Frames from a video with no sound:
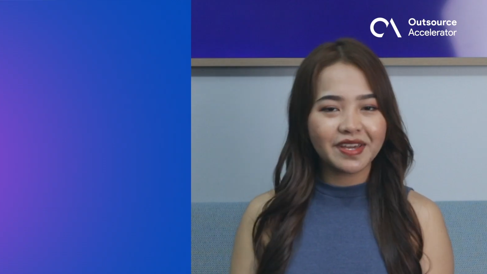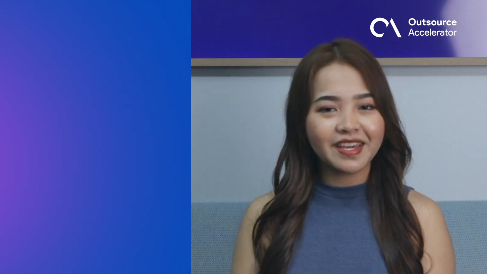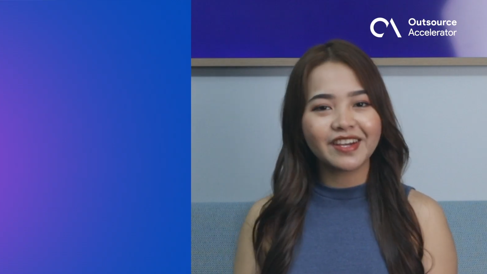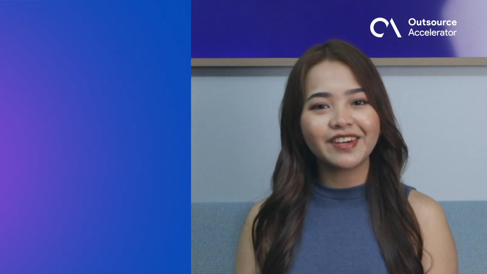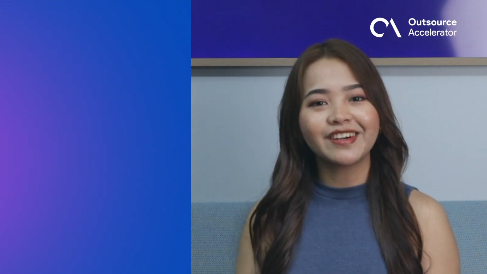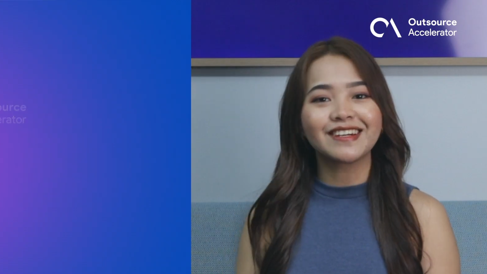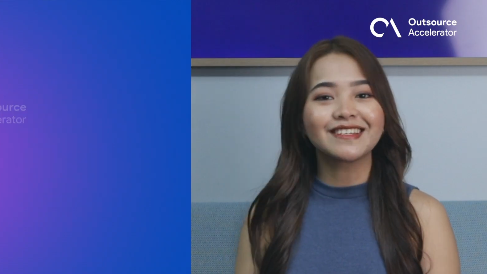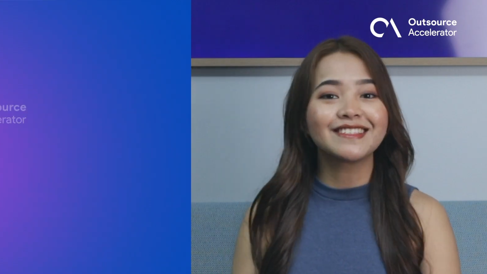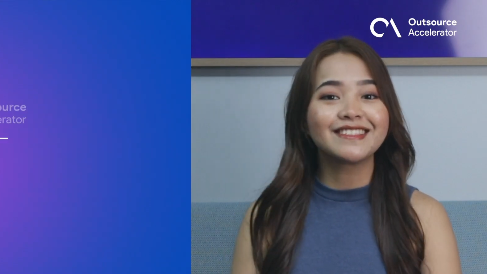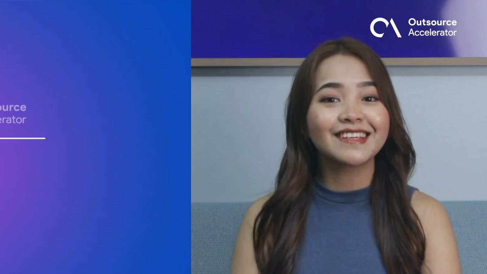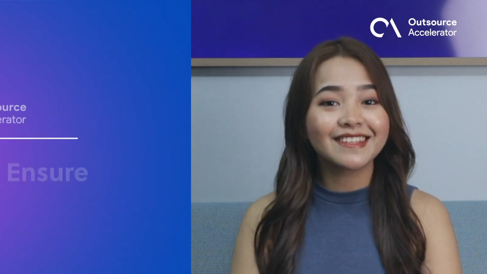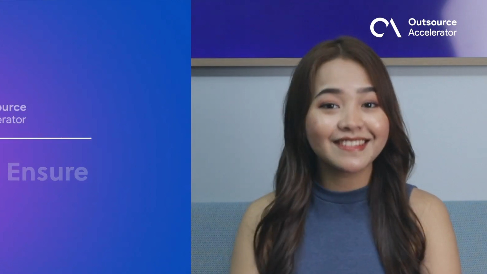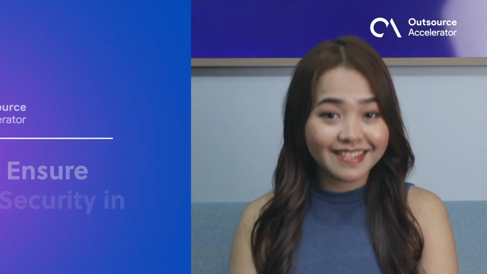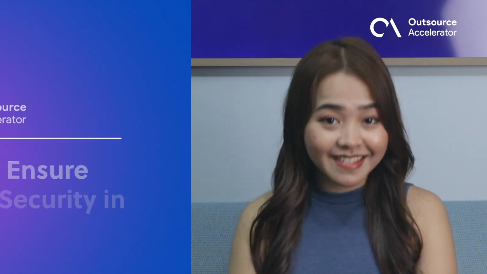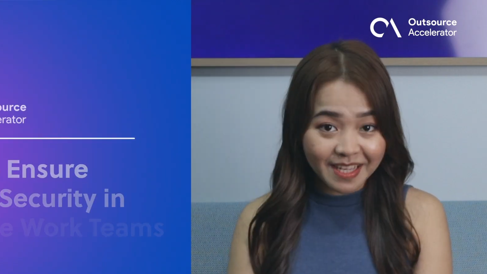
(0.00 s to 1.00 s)
here are
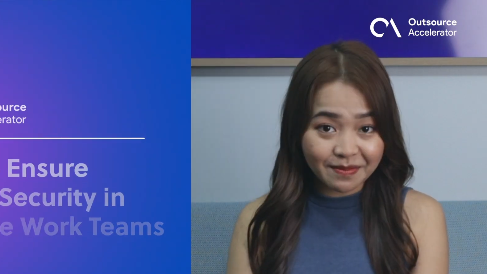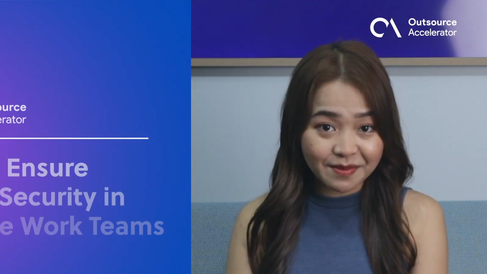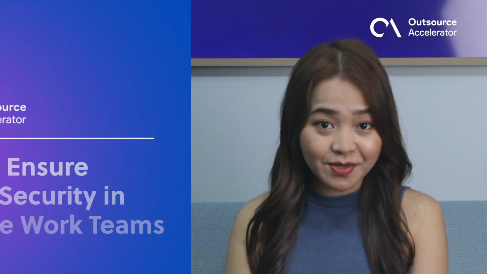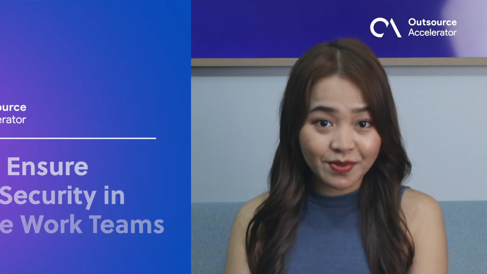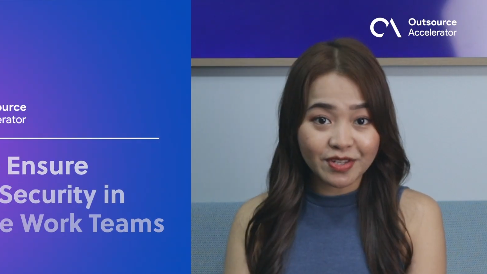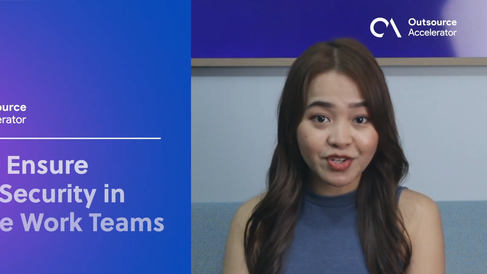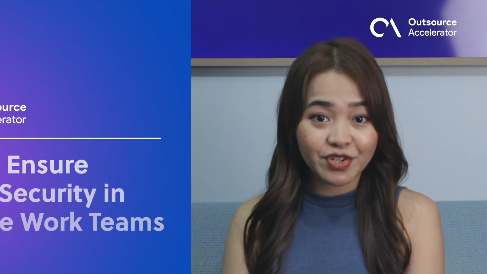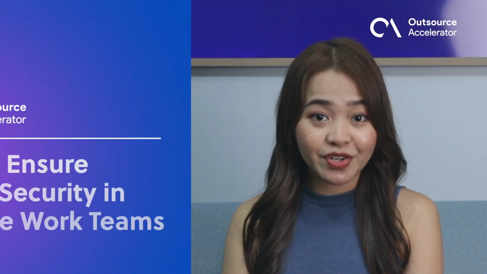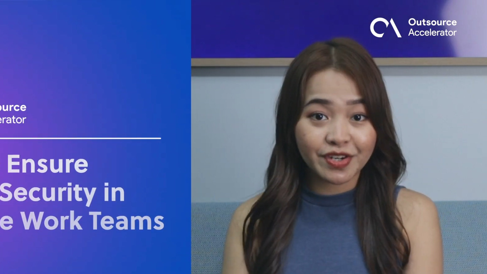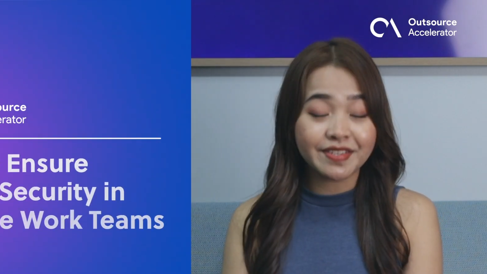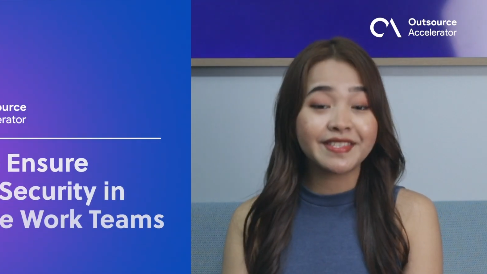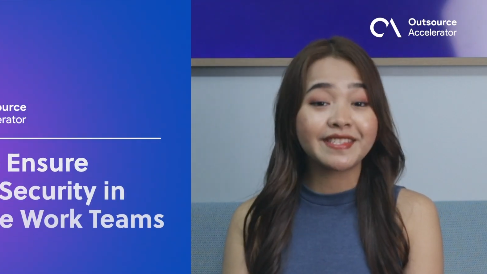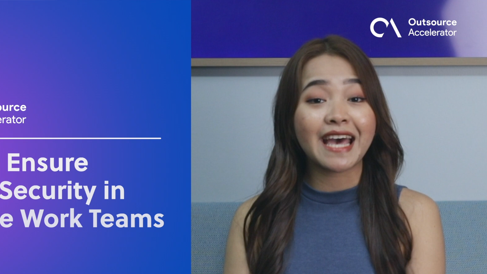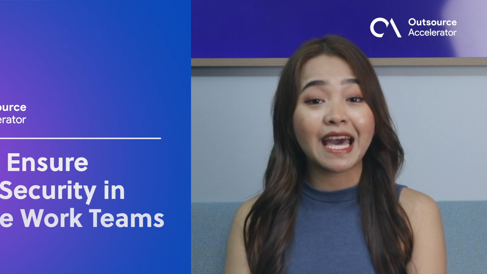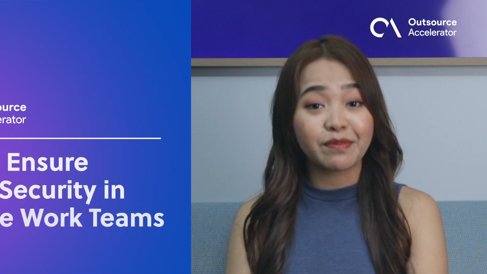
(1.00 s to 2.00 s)
6 tips to ensure
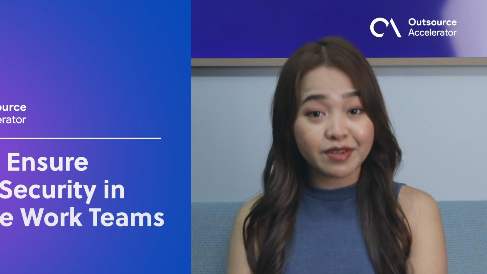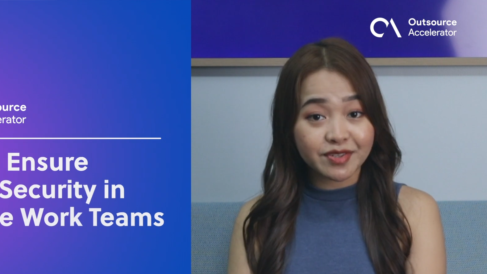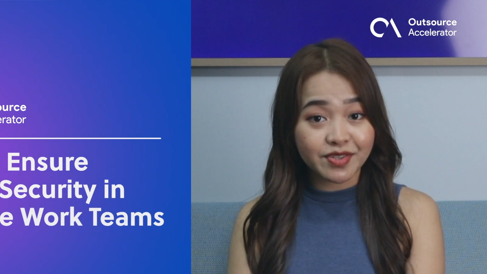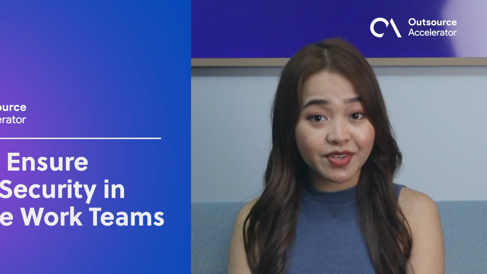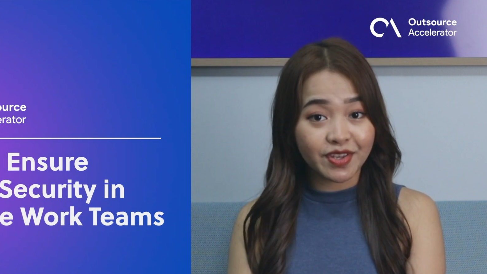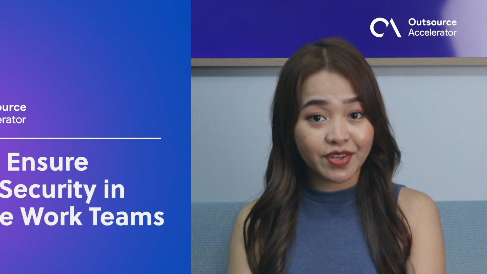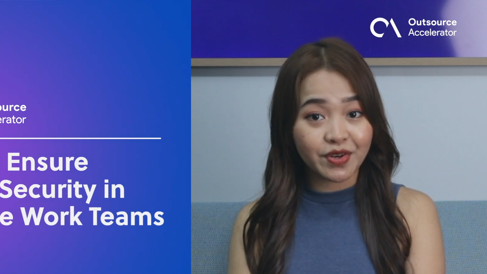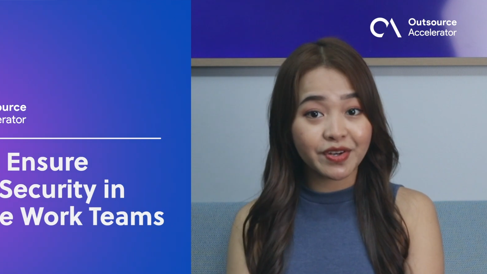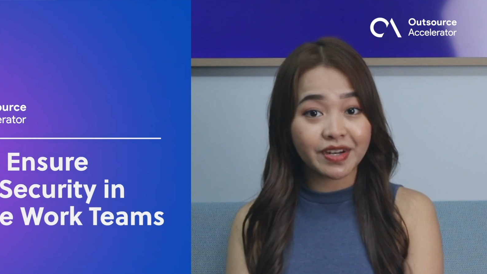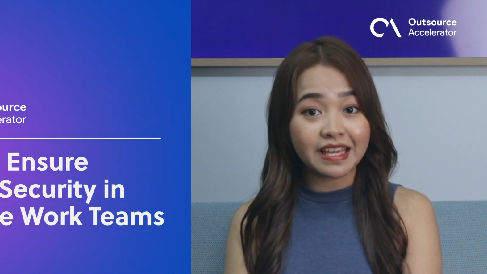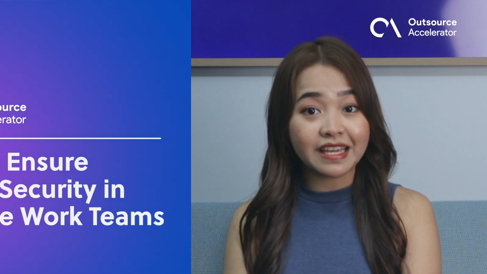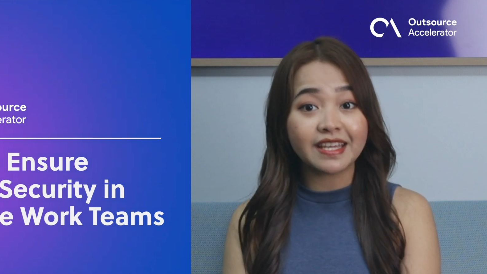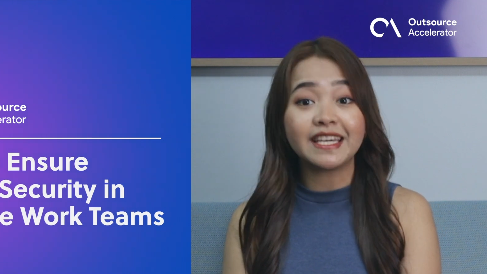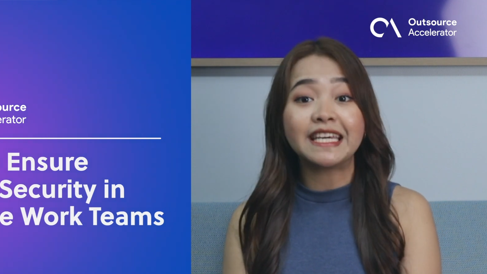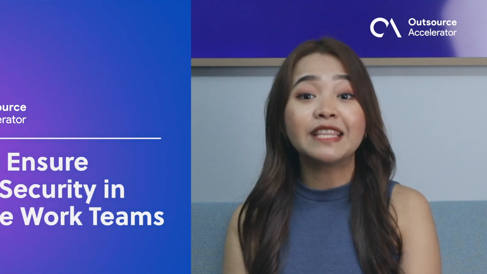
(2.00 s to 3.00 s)

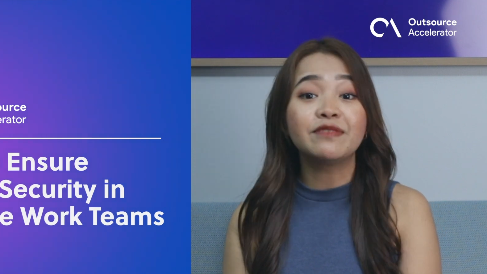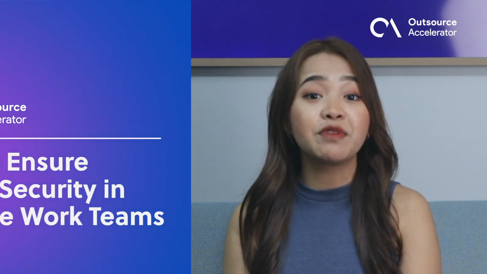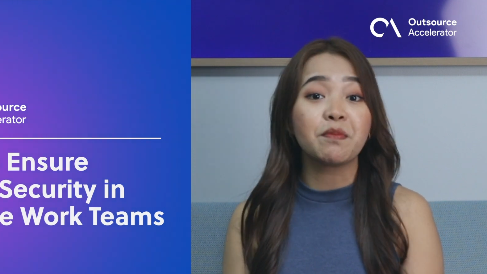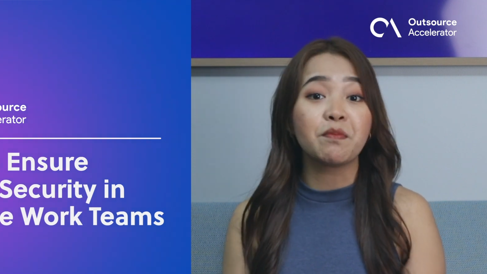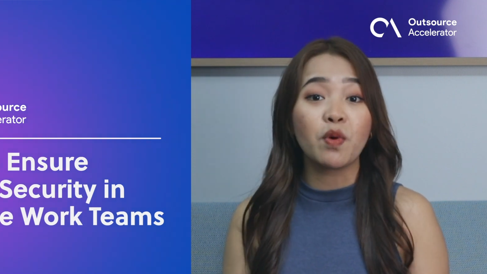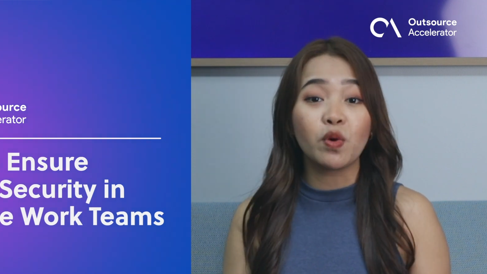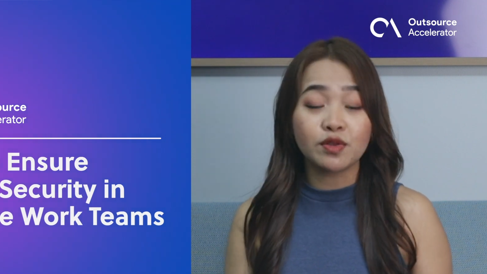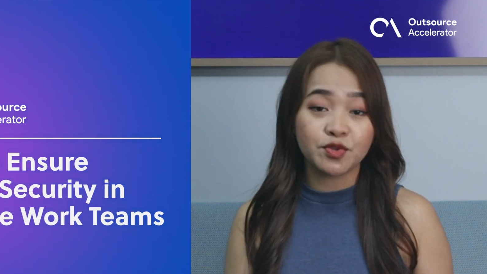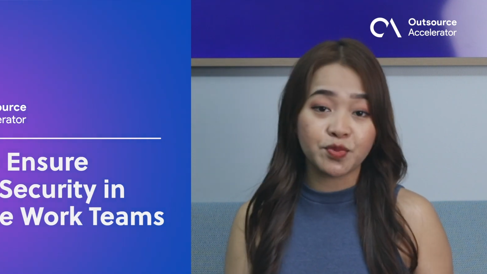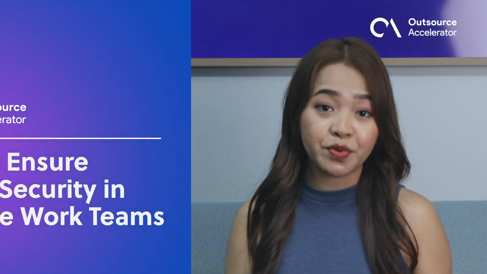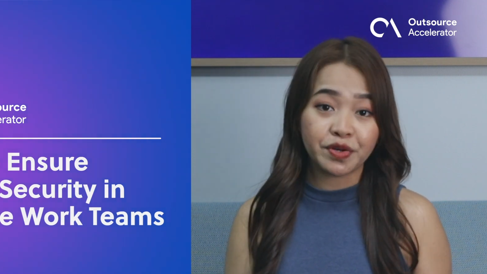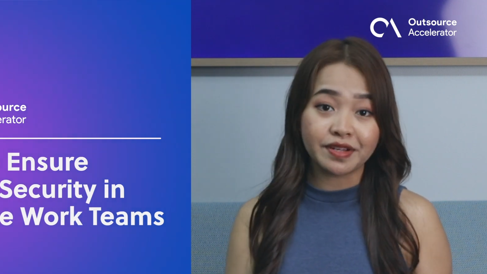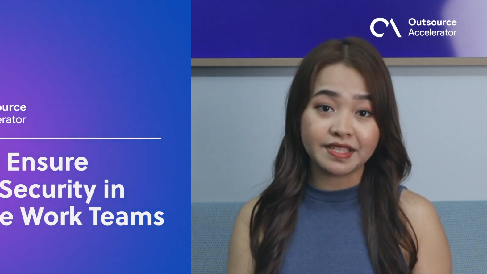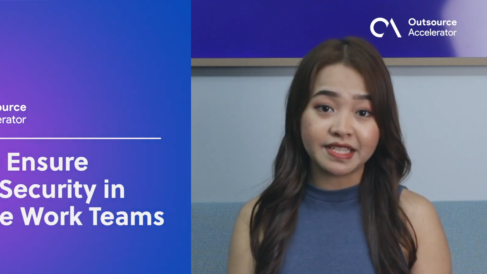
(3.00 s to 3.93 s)
cybersecurity in remote work